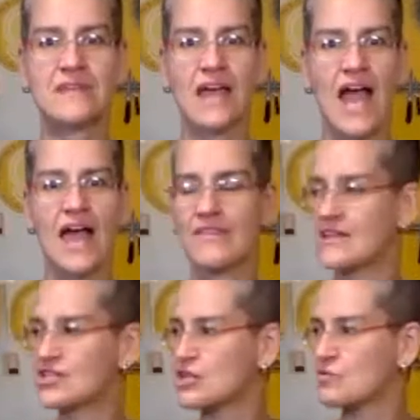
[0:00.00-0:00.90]
And then
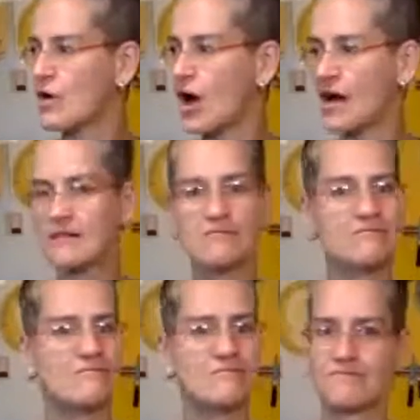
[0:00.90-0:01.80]
she brought
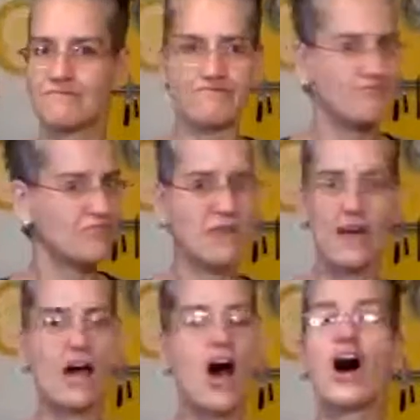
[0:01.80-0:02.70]

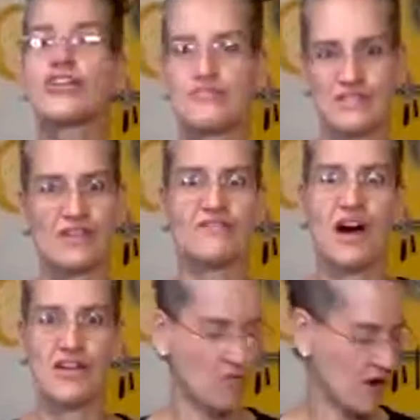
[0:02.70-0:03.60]
hundreds of
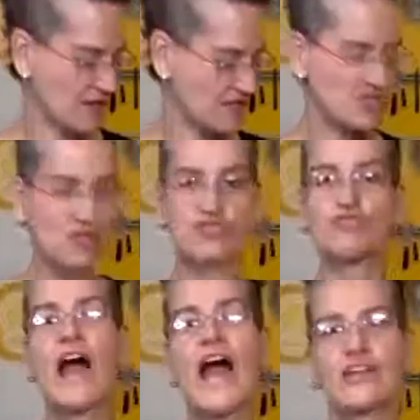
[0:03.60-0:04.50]
other ones. It's
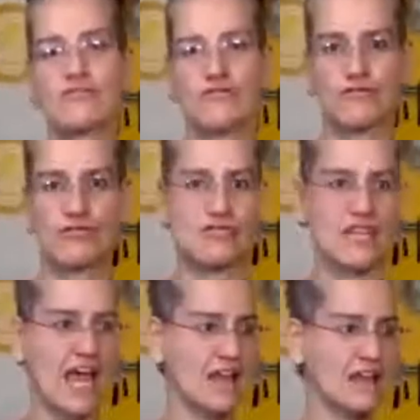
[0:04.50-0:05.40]
dragon fruit
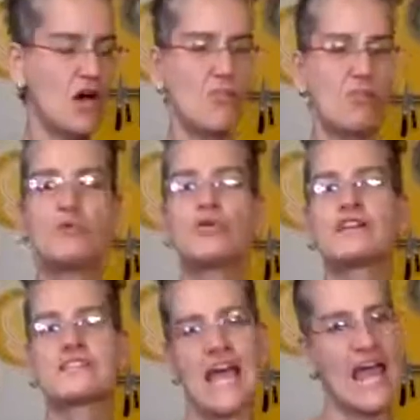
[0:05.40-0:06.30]
and
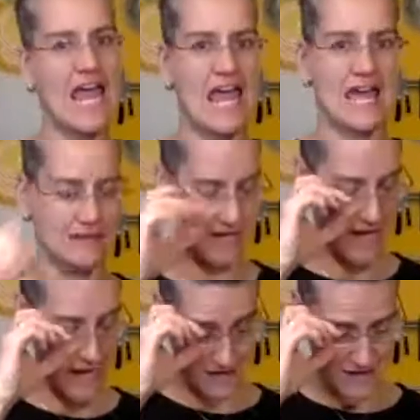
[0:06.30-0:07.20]
Buddha's hand
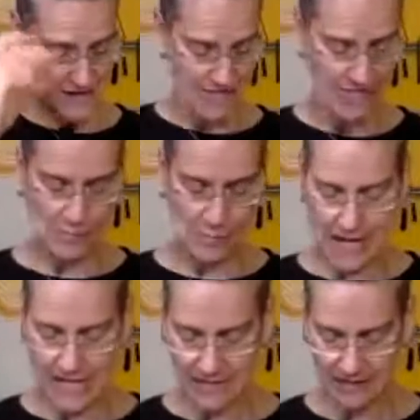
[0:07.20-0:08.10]
and
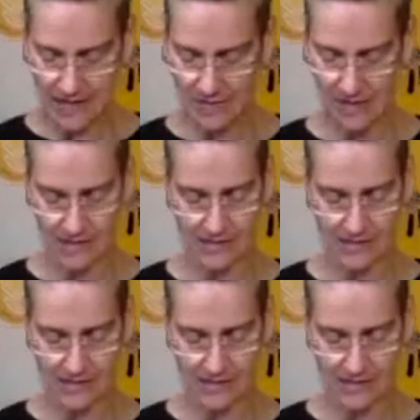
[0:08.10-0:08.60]
spiny lemons.